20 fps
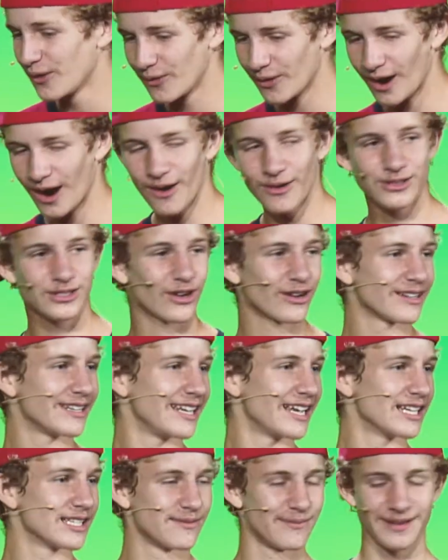I was talking to
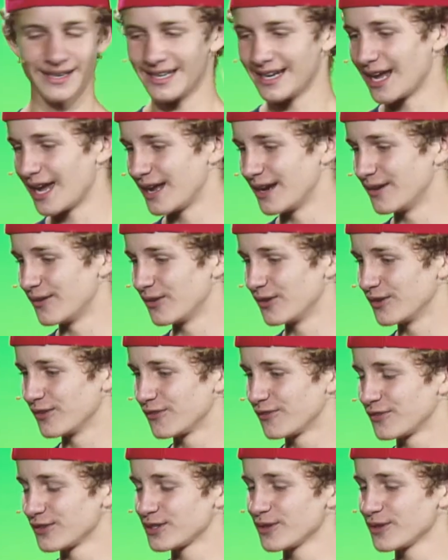Yasmin, and for